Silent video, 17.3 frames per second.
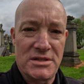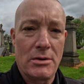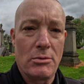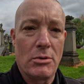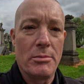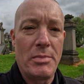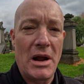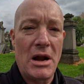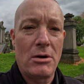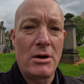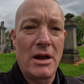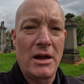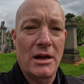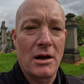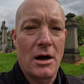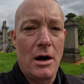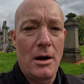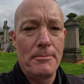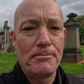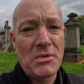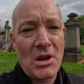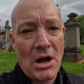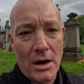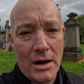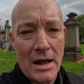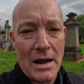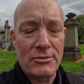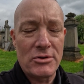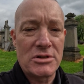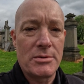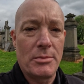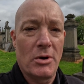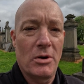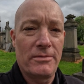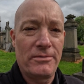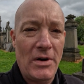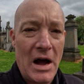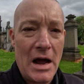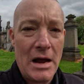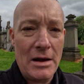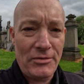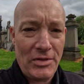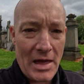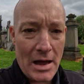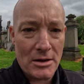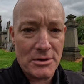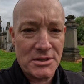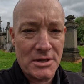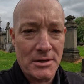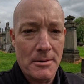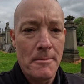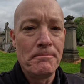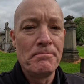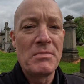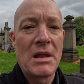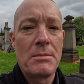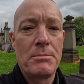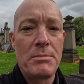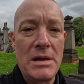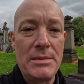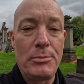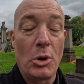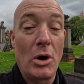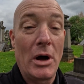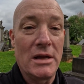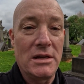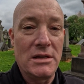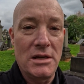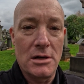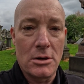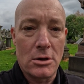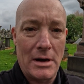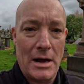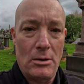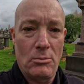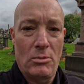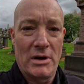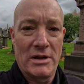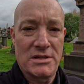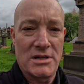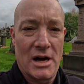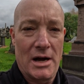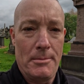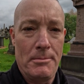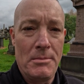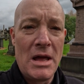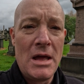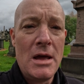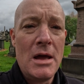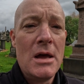They were burying on average about 5,000 people a year at one time.